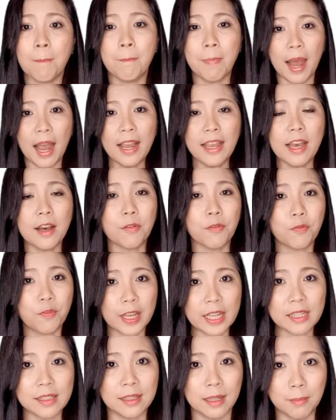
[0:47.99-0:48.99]
by a
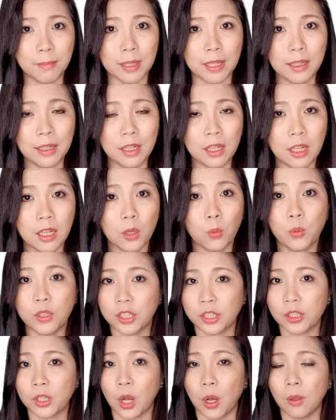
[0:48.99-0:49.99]
fixed number, which
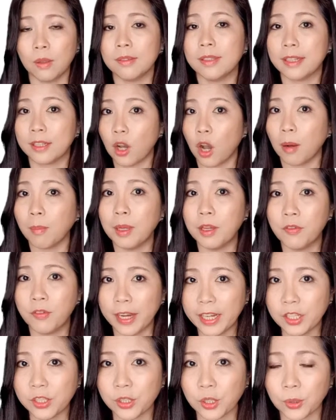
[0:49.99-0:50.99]
is called the common
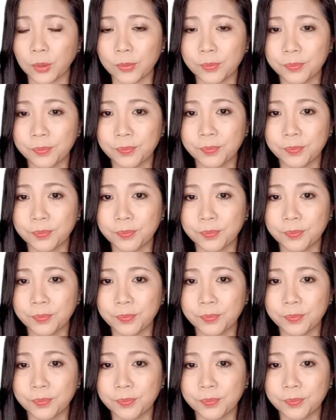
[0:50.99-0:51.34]
ratio.